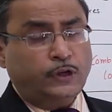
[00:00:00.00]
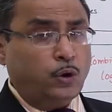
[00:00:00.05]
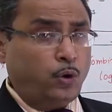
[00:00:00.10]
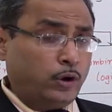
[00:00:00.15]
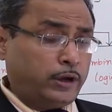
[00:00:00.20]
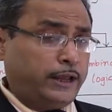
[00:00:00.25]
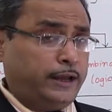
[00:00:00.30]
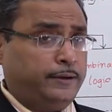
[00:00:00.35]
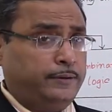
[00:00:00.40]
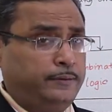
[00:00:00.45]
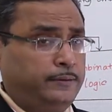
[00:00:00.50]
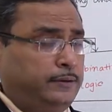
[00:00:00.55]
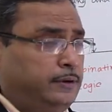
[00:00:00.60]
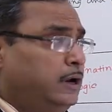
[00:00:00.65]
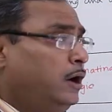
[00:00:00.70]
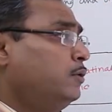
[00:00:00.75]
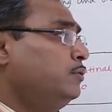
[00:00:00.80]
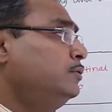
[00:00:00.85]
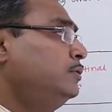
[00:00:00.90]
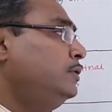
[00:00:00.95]
Okay,
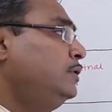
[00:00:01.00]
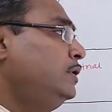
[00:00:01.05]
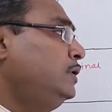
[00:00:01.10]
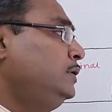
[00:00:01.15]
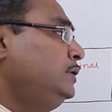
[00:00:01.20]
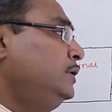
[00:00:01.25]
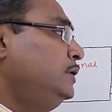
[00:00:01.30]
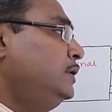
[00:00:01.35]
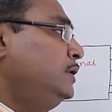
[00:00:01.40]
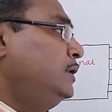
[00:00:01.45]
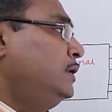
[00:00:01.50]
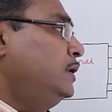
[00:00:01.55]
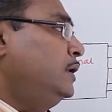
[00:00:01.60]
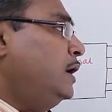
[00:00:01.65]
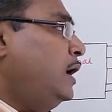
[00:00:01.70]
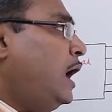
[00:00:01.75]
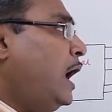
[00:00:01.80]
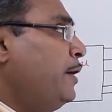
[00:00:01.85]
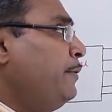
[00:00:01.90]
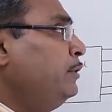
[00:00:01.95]
now
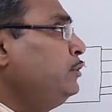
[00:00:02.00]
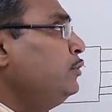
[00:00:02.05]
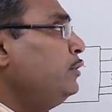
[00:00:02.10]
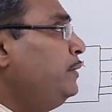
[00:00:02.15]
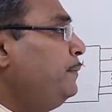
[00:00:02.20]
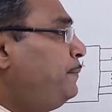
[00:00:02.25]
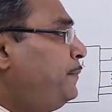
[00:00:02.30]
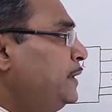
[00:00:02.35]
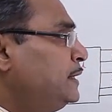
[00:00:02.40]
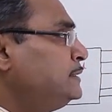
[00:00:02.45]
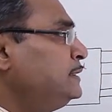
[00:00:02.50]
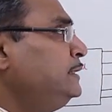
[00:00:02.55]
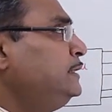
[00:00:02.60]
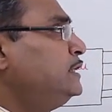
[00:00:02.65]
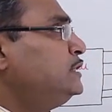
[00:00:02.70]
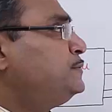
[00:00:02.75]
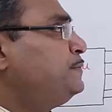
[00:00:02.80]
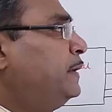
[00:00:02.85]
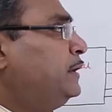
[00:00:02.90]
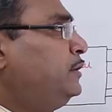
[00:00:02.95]
I want to represent
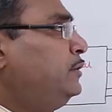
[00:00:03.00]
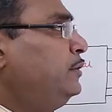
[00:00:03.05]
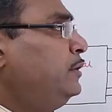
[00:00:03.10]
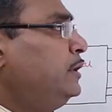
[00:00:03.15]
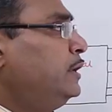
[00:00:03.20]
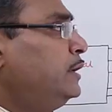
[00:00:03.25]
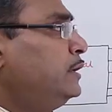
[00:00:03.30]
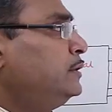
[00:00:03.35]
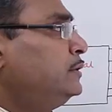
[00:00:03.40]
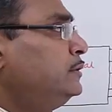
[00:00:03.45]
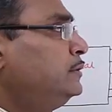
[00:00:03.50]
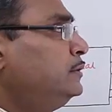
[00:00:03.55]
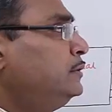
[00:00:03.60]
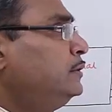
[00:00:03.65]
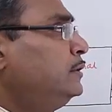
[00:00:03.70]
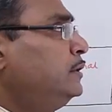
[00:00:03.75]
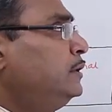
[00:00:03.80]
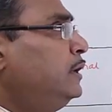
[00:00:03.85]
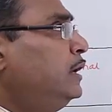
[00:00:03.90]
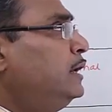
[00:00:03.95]
this particular
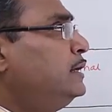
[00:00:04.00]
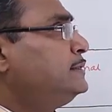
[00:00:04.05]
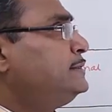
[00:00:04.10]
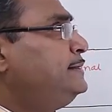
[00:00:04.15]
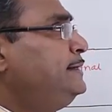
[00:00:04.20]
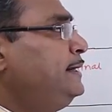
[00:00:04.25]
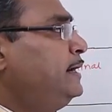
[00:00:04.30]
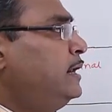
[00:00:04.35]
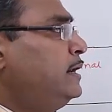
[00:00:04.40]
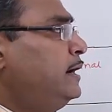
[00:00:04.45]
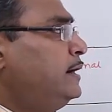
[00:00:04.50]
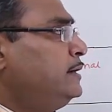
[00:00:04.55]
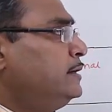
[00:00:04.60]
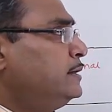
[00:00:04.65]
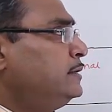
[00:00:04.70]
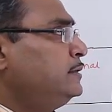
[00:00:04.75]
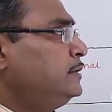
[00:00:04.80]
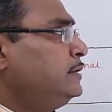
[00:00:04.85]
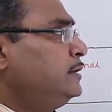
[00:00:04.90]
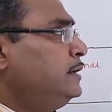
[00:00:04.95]
uh, serial
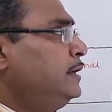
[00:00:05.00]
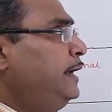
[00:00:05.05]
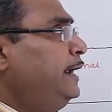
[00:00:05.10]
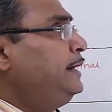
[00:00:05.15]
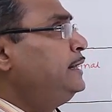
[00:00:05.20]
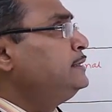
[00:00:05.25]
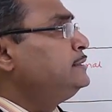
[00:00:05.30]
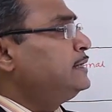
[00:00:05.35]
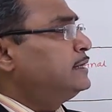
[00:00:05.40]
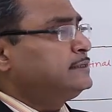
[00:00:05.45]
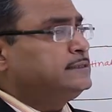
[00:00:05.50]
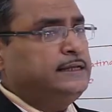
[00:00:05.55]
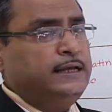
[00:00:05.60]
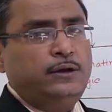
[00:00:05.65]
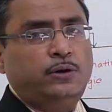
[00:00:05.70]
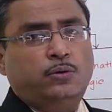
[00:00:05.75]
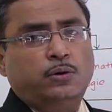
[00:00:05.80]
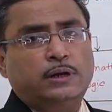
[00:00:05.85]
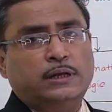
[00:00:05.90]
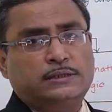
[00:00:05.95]
adder. It is a
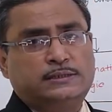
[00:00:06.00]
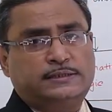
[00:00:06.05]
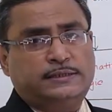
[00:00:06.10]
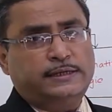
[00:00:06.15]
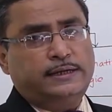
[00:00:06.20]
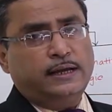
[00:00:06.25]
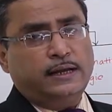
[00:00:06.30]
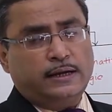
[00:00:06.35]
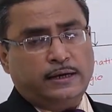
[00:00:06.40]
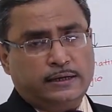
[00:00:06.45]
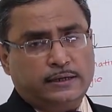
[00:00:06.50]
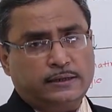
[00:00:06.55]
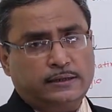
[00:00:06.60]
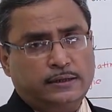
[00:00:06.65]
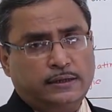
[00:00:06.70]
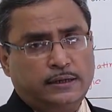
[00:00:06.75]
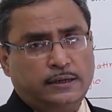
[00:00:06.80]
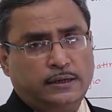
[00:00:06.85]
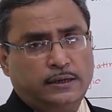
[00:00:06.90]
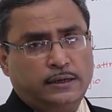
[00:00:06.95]
synchronous serial adder.
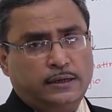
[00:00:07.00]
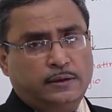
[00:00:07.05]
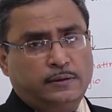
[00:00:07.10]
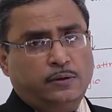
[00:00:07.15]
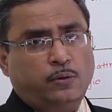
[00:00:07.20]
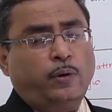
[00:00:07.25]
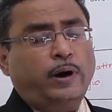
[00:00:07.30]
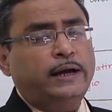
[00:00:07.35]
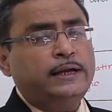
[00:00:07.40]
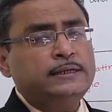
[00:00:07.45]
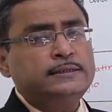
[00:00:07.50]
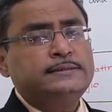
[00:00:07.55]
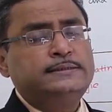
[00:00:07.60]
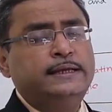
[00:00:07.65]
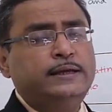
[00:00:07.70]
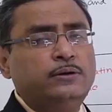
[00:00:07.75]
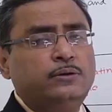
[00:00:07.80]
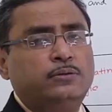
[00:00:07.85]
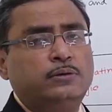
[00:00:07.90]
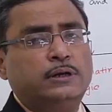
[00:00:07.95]
Why
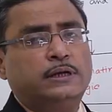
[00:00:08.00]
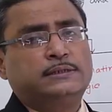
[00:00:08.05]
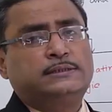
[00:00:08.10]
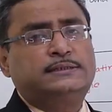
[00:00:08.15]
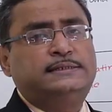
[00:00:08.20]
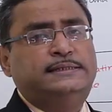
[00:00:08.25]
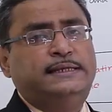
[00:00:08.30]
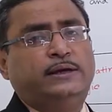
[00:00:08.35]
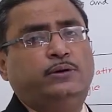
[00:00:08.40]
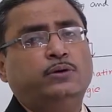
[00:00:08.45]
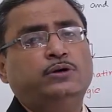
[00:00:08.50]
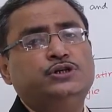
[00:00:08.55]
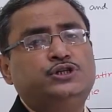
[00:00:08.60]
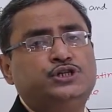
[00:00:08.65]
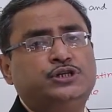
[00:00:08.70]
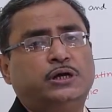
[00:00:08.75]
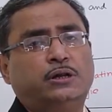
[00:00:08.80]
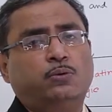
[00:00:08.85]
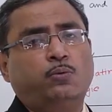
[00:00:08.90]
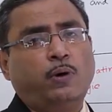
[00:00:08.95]
synchronous
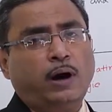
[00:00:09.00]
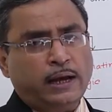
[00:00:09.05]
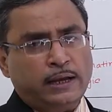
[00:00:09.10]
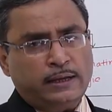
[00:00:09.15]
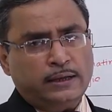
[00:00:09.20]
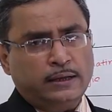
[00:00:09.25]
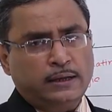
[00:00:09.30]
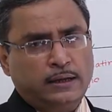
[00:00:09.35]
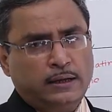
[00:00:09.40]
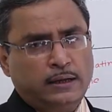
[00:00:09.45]
sequential? Why?